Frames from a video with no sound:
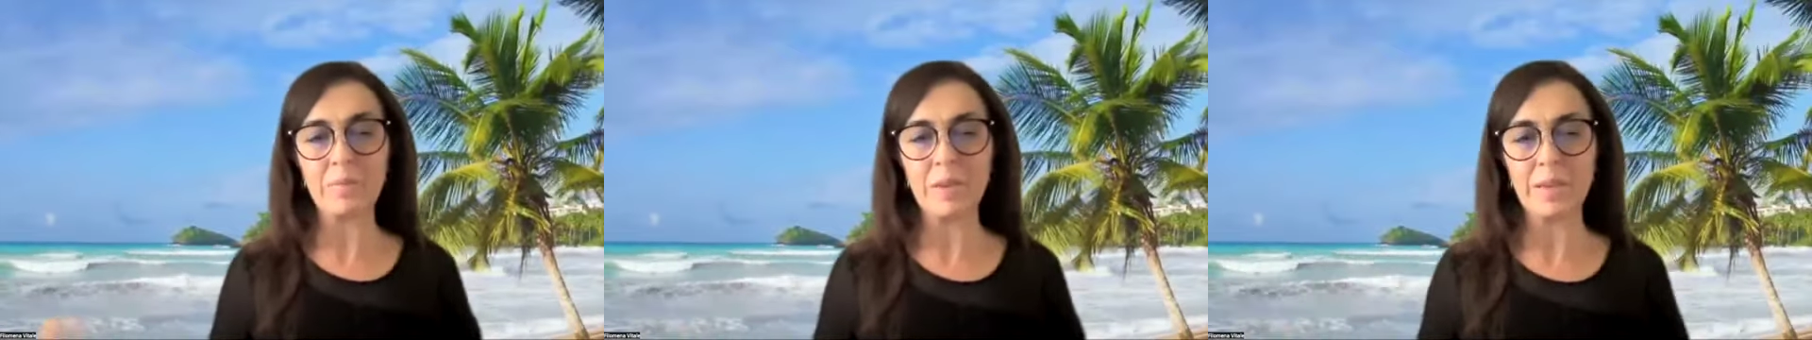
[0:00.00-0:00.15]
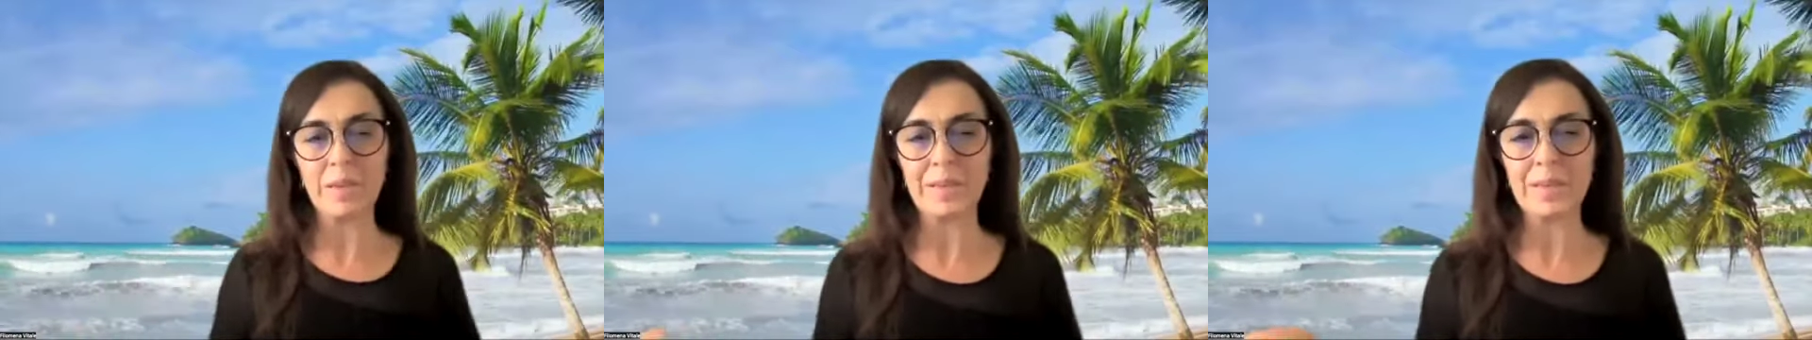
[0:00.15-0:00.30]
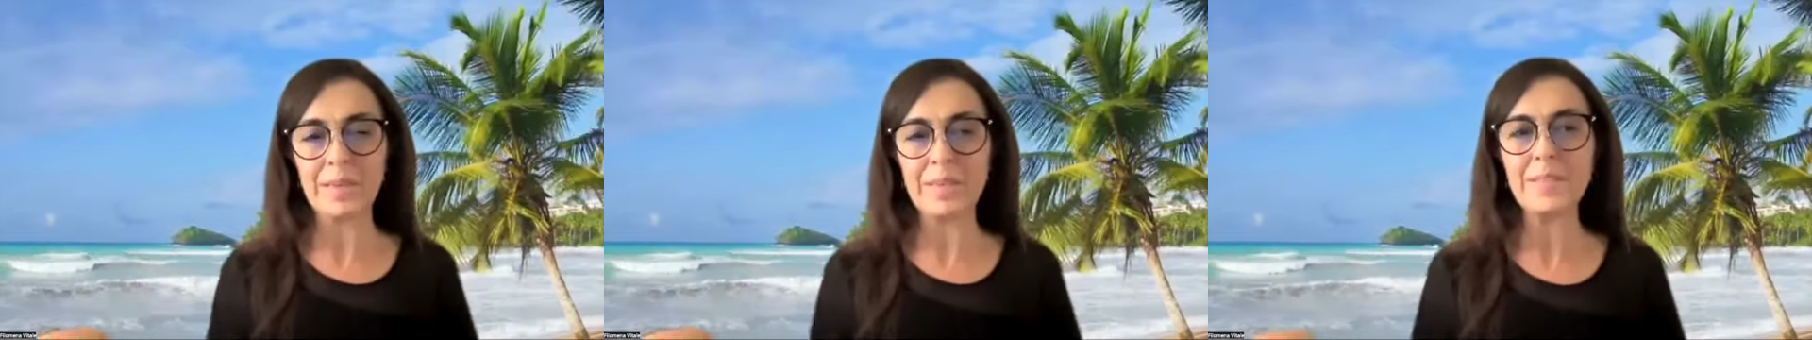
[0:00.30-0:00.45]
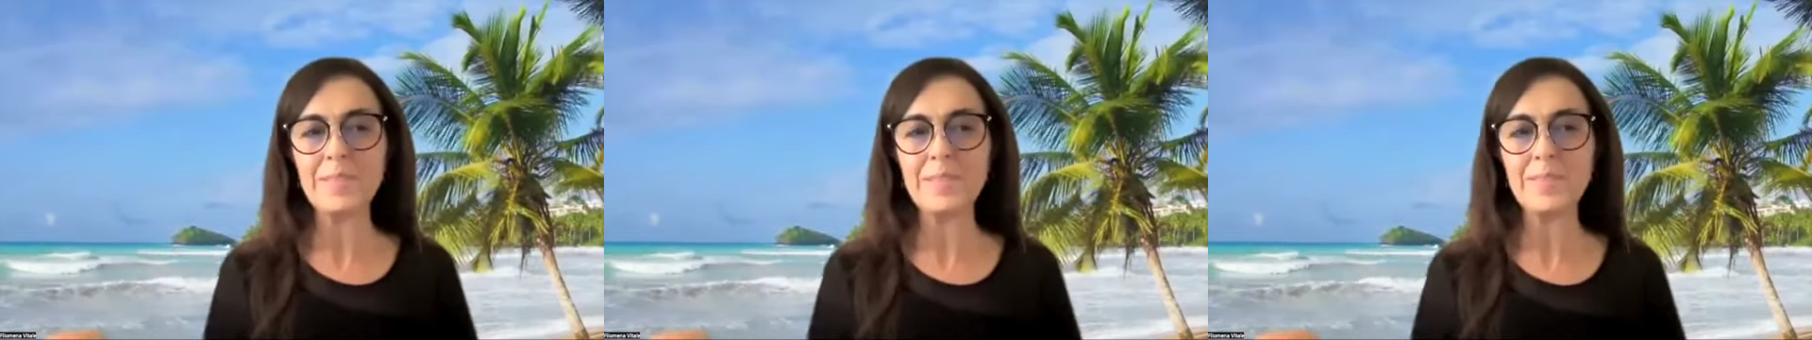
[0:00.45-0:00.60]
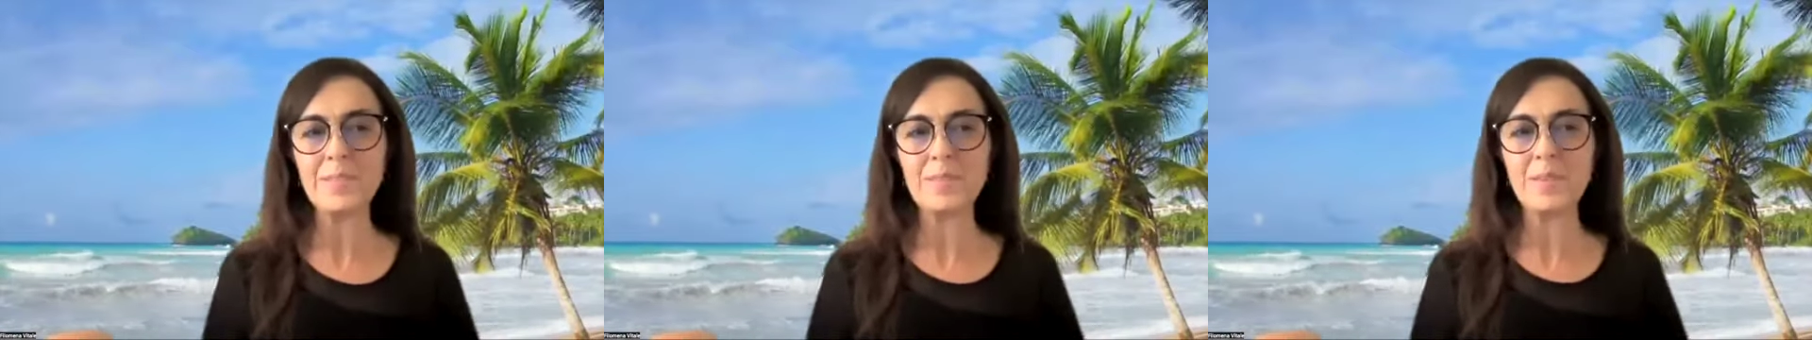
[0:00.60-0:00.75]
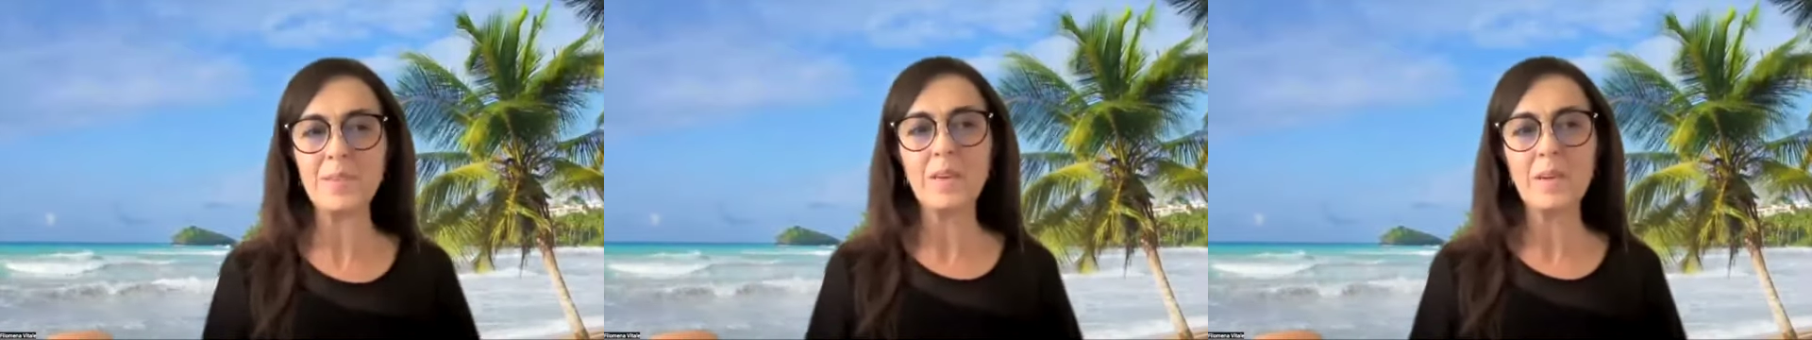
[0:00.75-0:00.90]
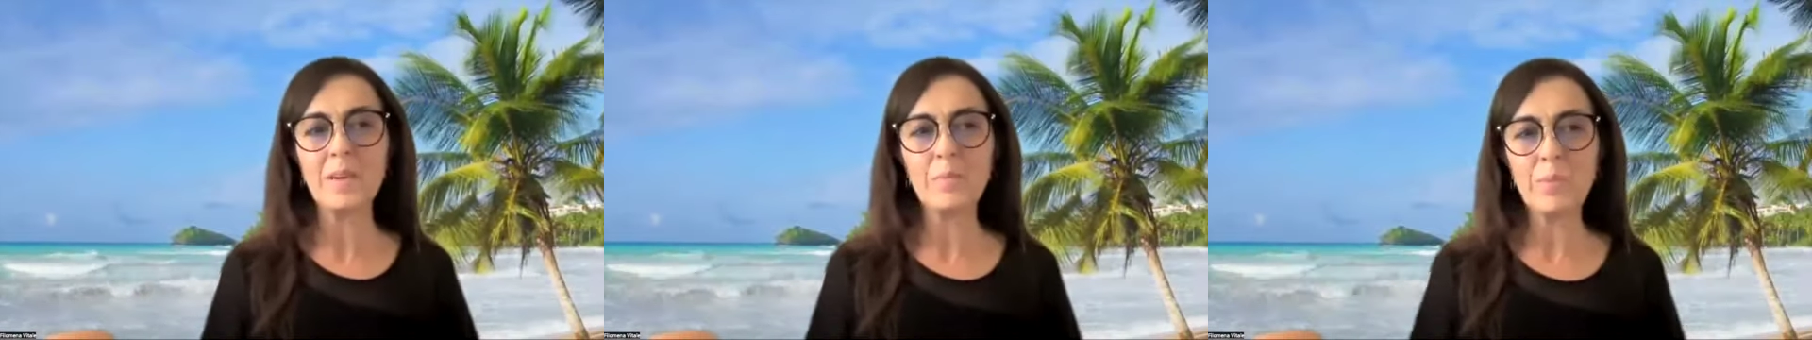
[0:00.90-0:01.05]
at least.
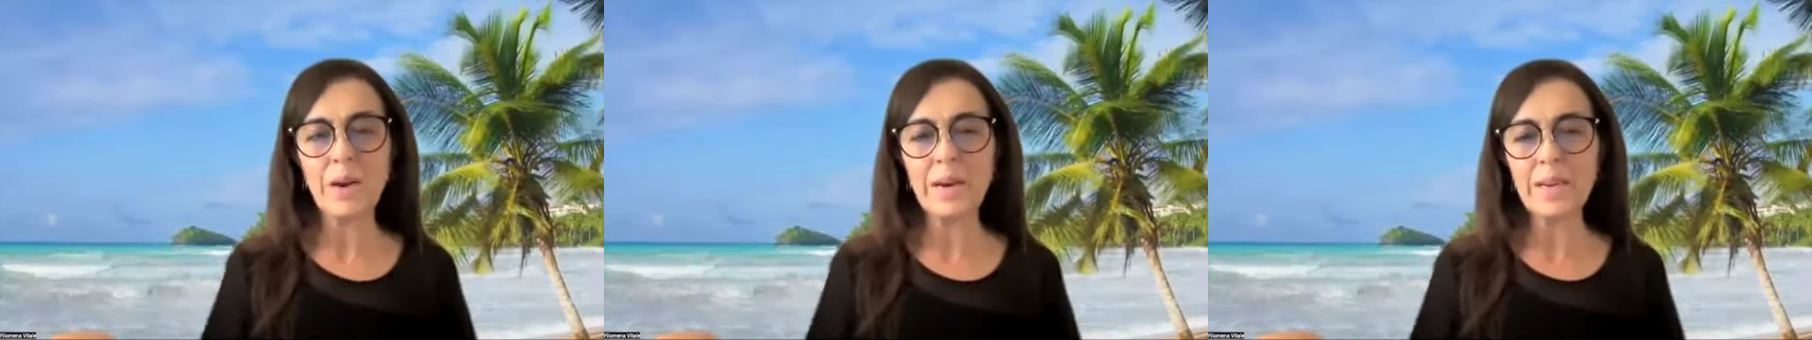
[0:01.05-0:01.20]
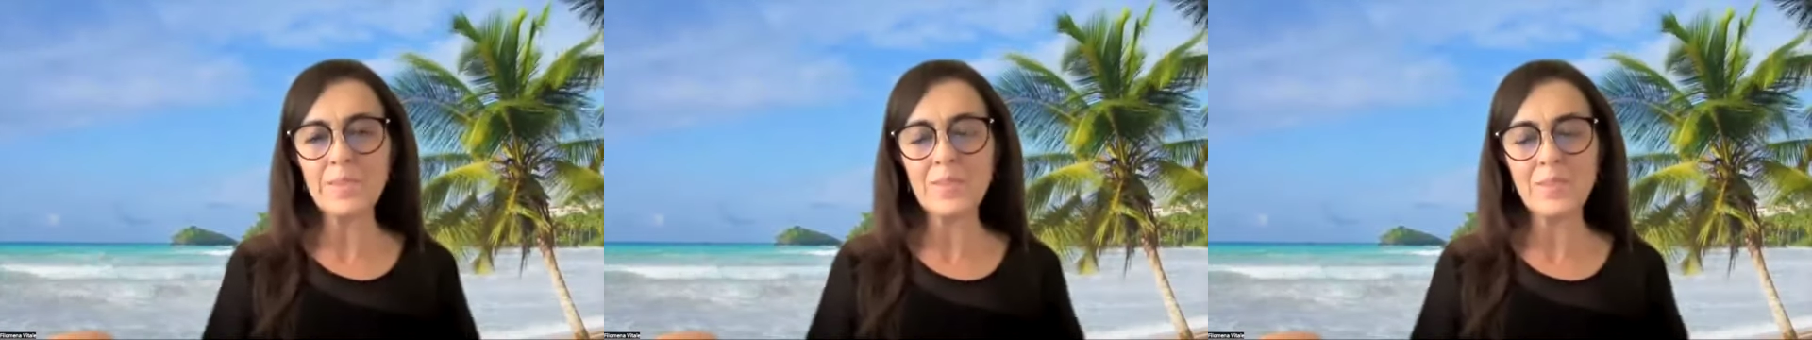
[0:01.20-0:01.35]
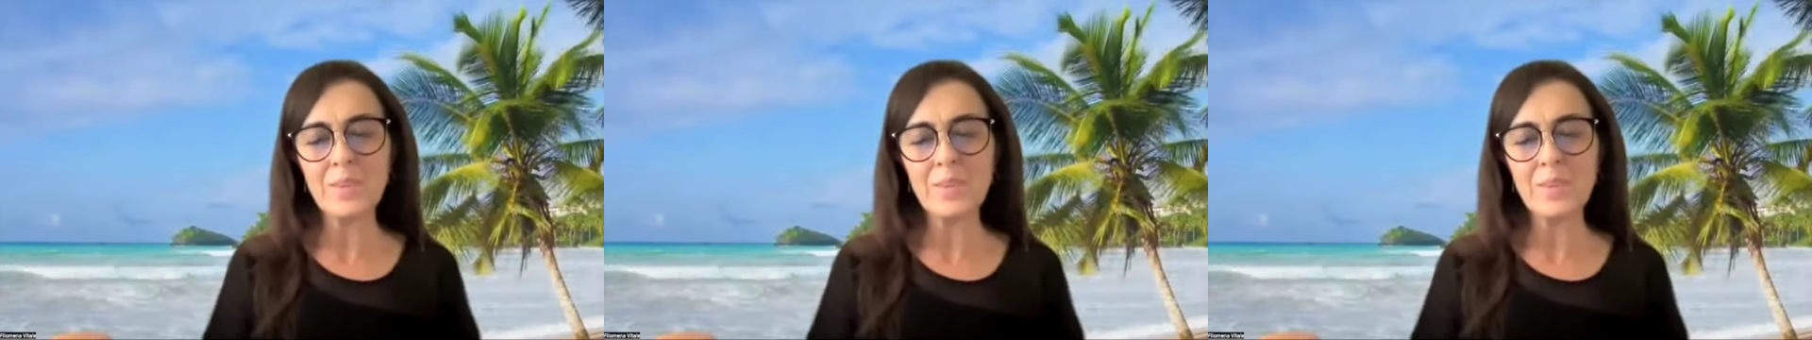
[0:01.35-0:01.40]
Yeah. Praise